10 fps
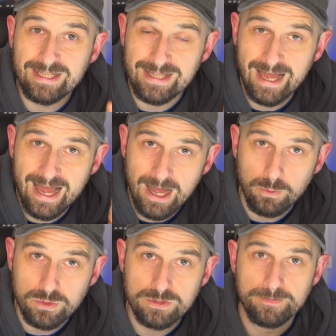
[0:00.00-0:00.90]
that
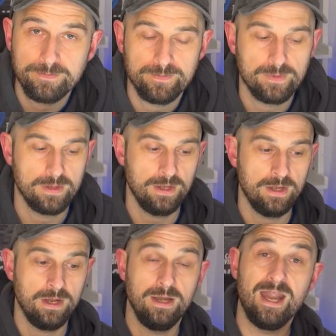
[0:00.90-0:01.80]
out.
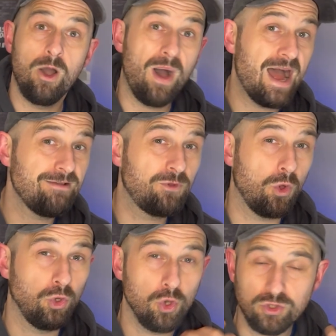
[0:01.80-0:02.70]
Now, I've
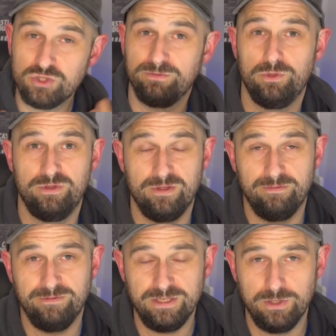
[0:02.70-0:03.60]
got lots of other
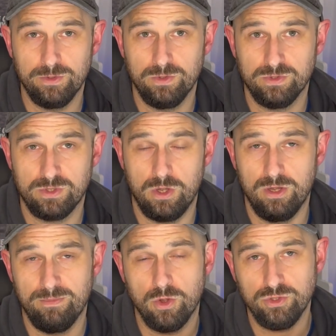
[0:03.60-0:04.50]
videos
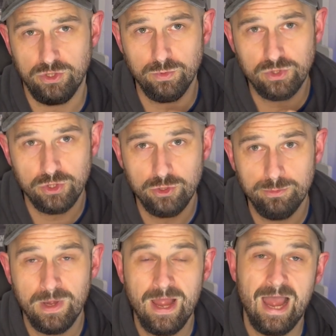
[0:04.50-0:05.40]
on YouTube,